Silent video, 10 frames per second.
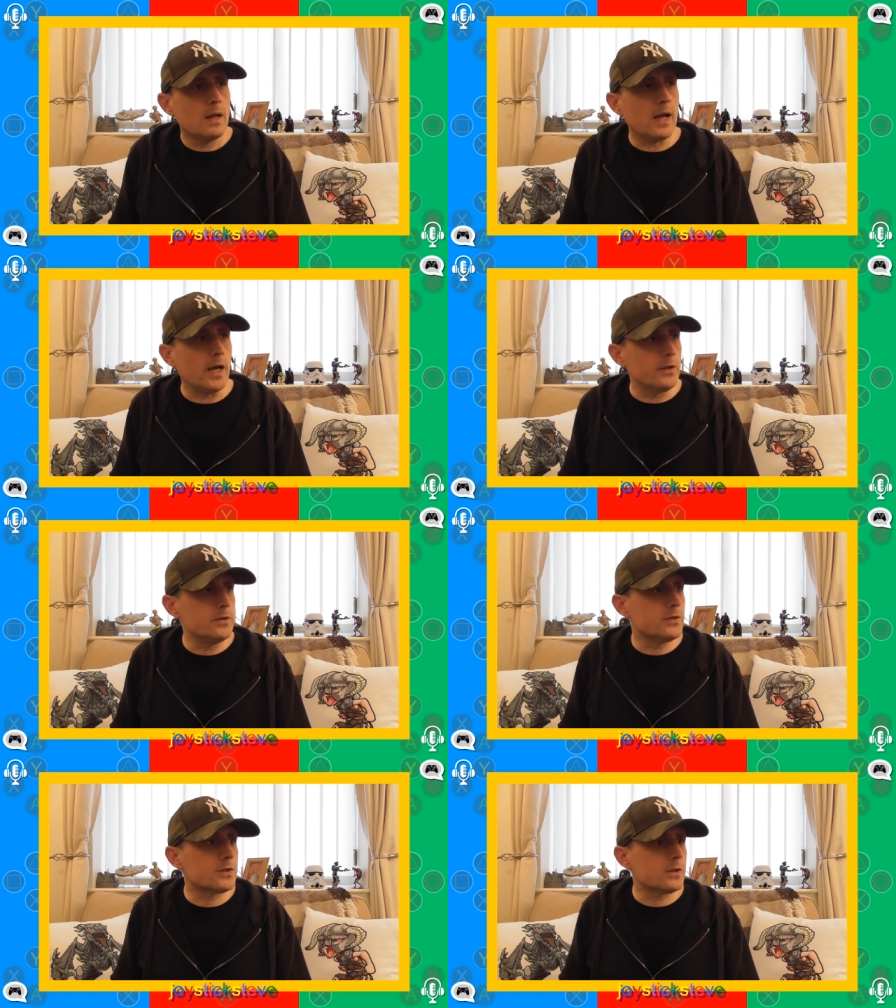
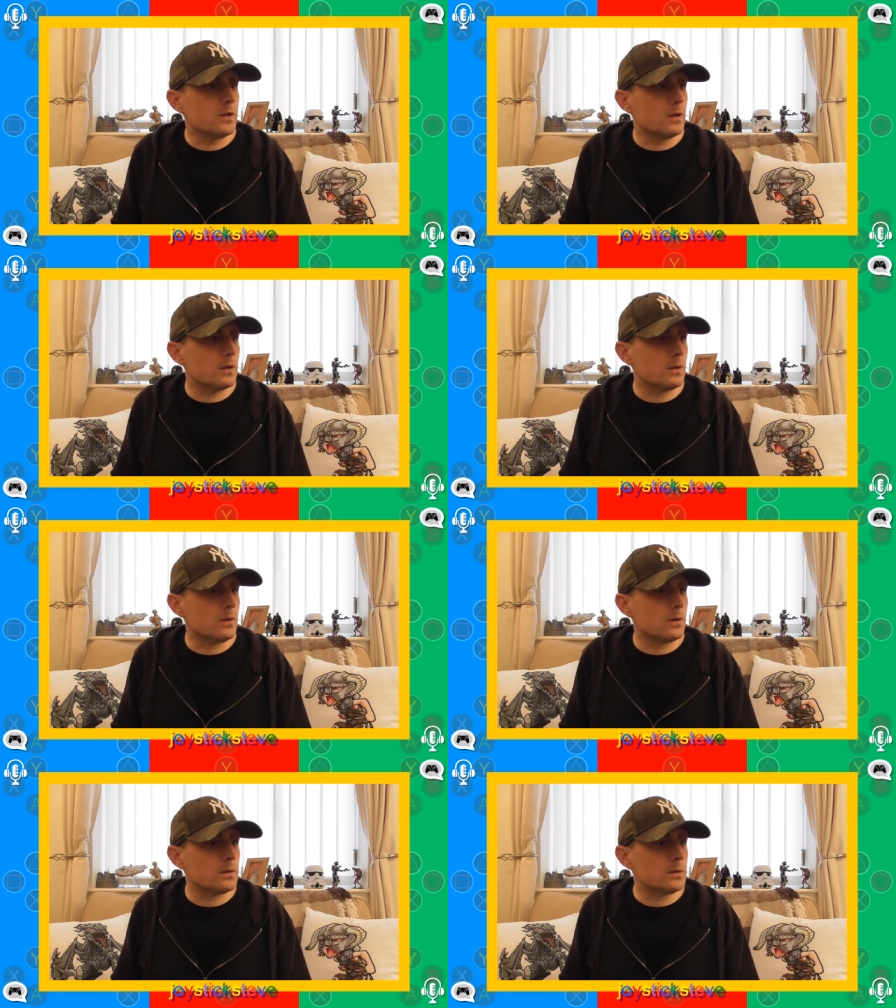And
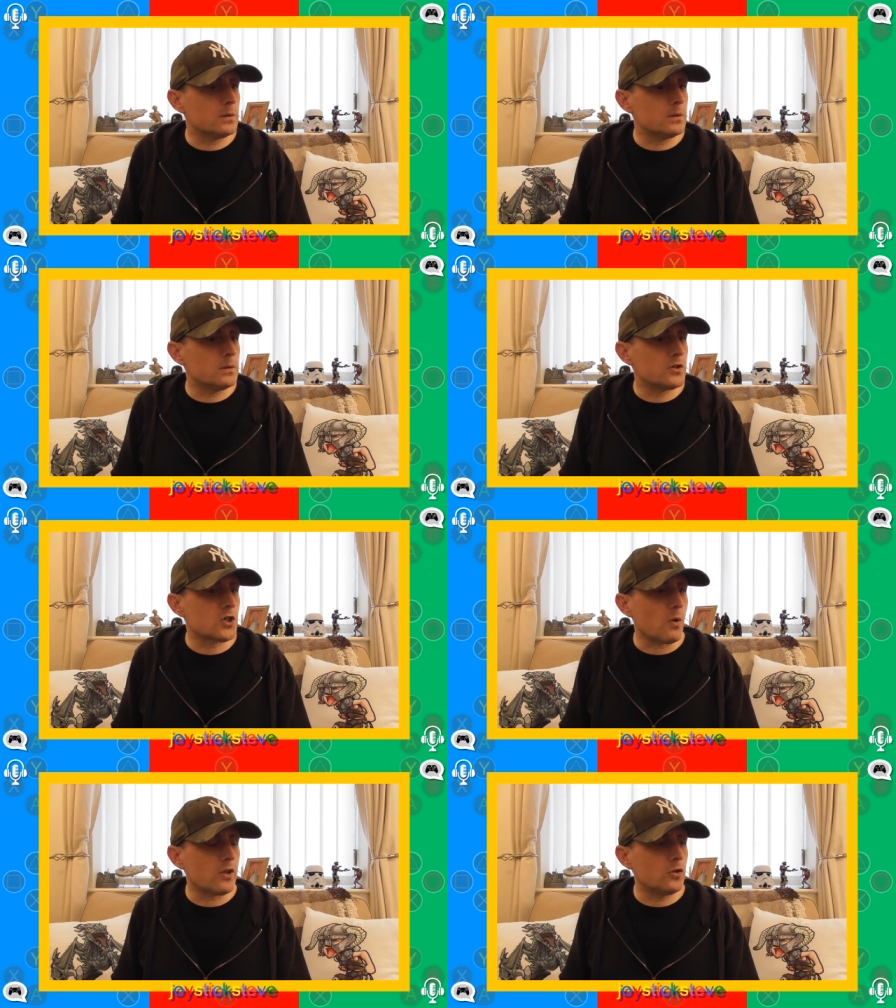
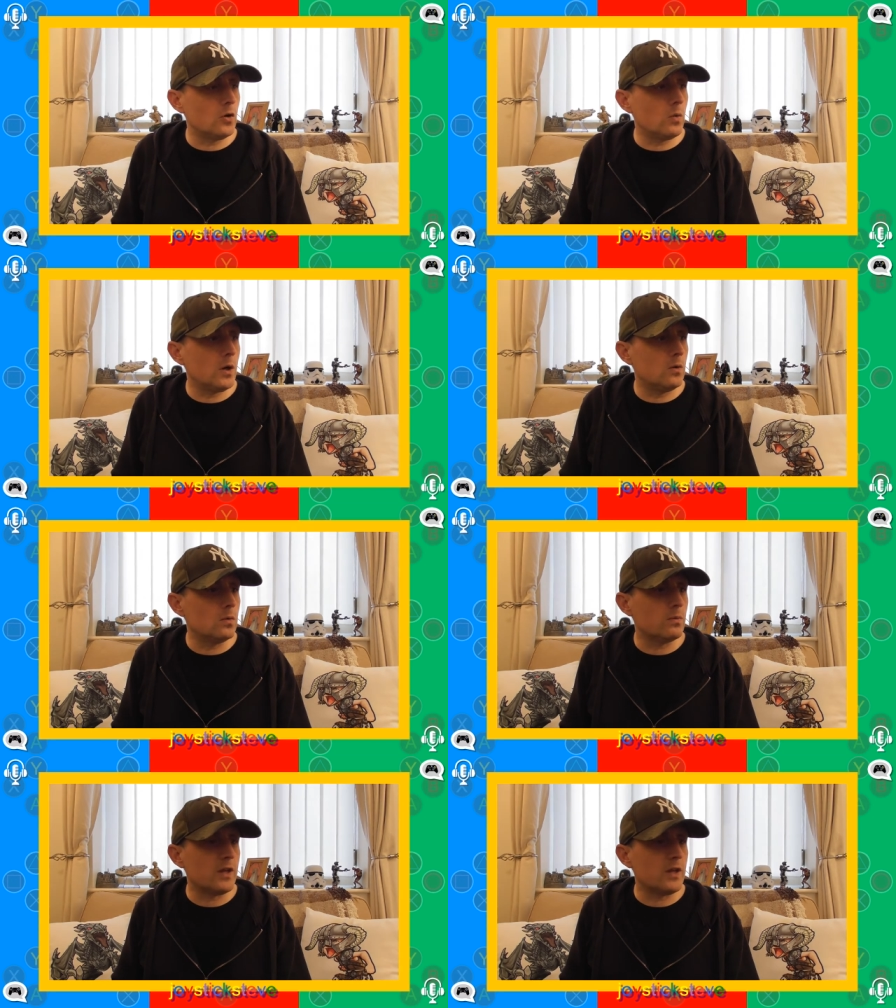so I thought, well,